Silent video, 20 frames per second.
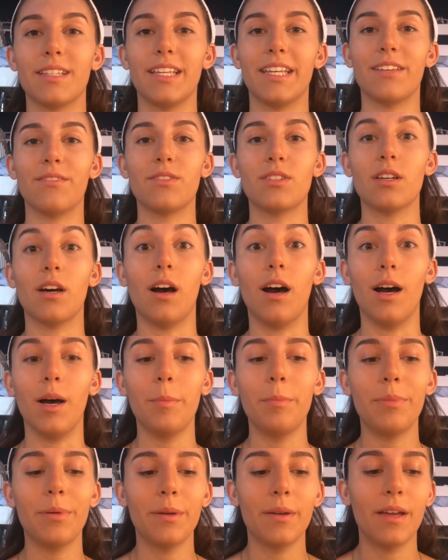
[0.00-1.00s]
gives
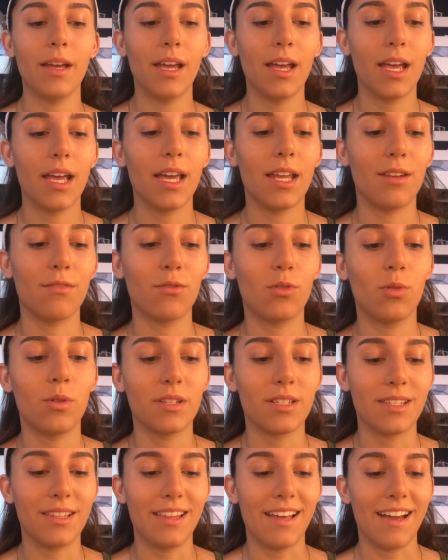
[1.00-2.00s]
up. And of
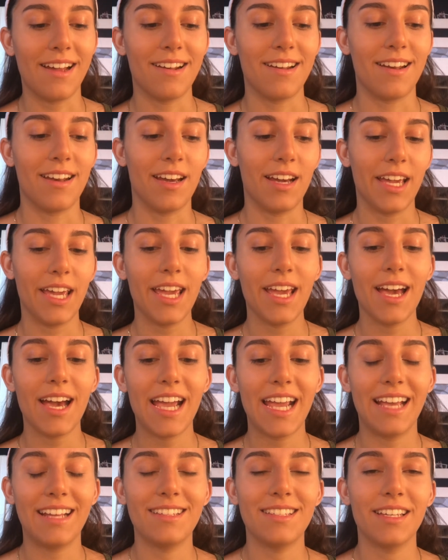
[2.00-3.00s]
course that night
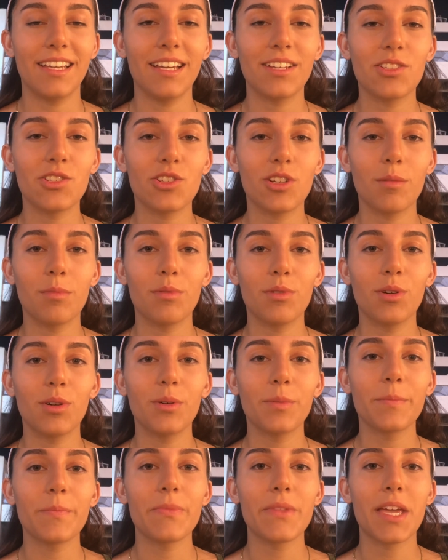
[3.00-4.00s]
I had to get strep
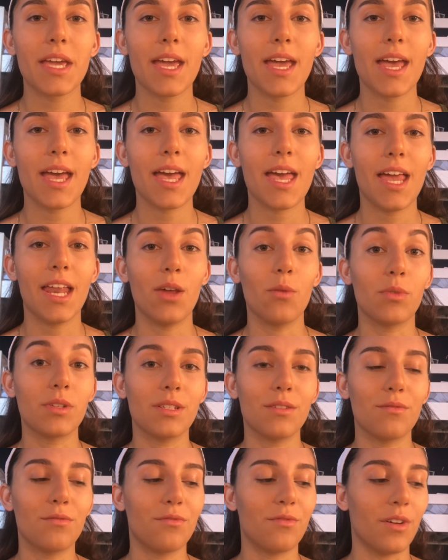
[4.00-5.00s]
throat, and it
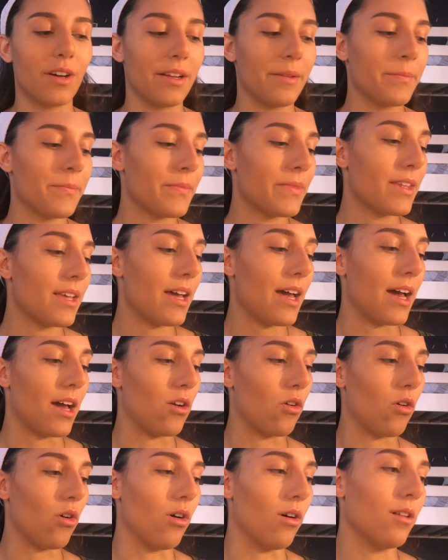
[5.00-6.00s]
wasn't fun
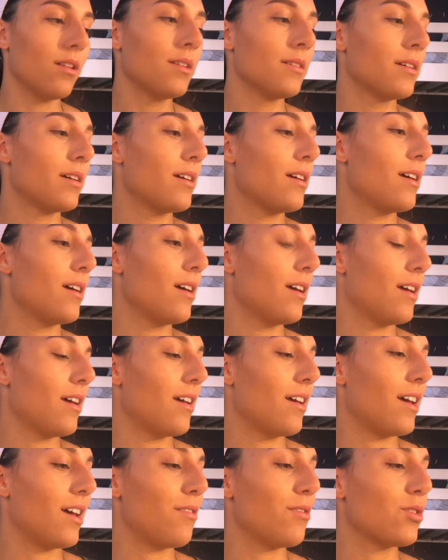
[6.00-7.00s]
at all.
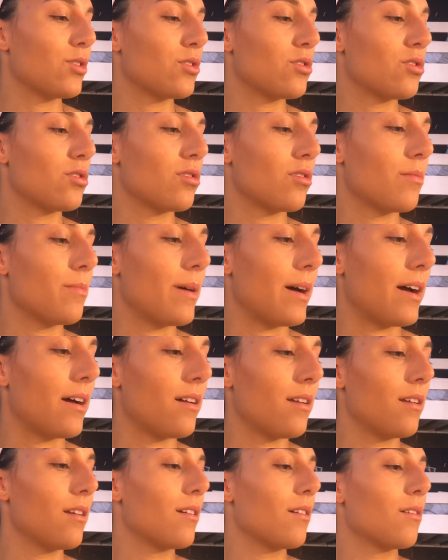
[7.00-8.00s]
I felt so
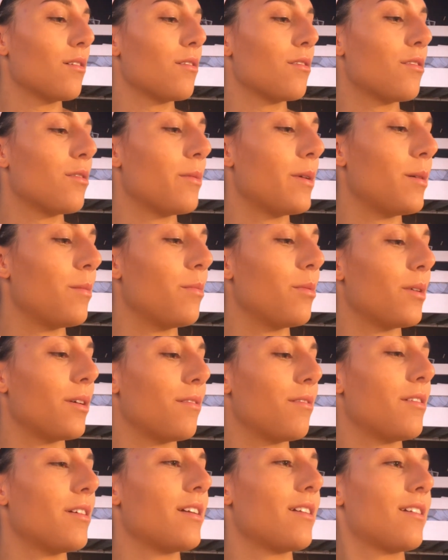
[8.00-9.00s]
bad for my
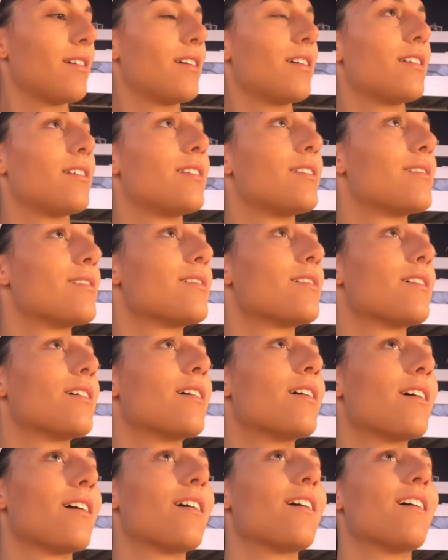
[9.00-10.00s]
boyfriend because
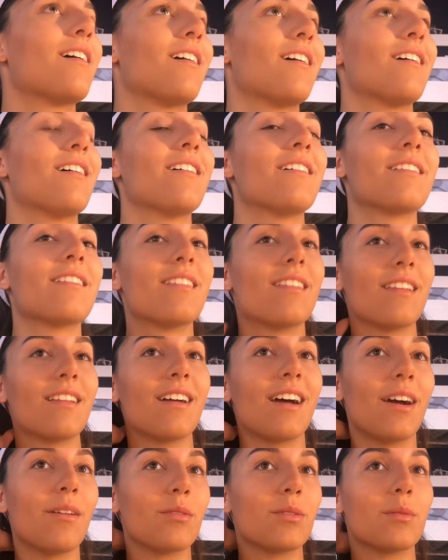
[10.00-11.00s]

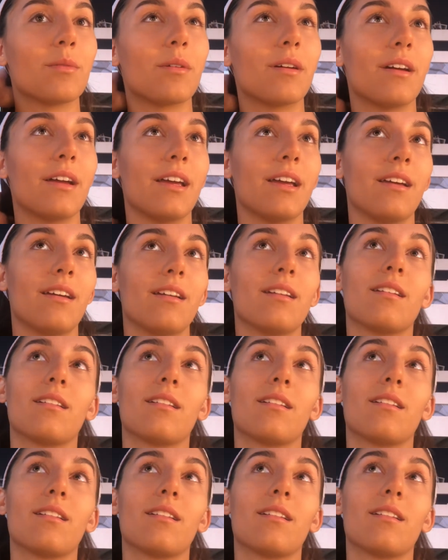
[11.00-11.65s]
I was wearing